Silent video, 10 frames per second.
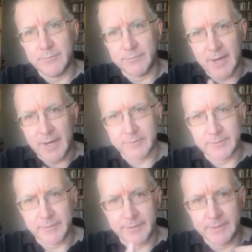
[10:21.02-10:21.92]

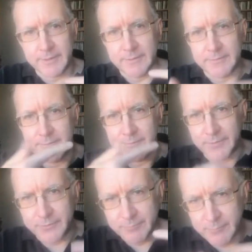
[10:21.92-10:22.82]
Wagner in
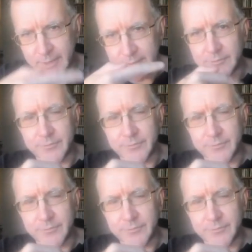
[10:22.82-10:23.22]
this kind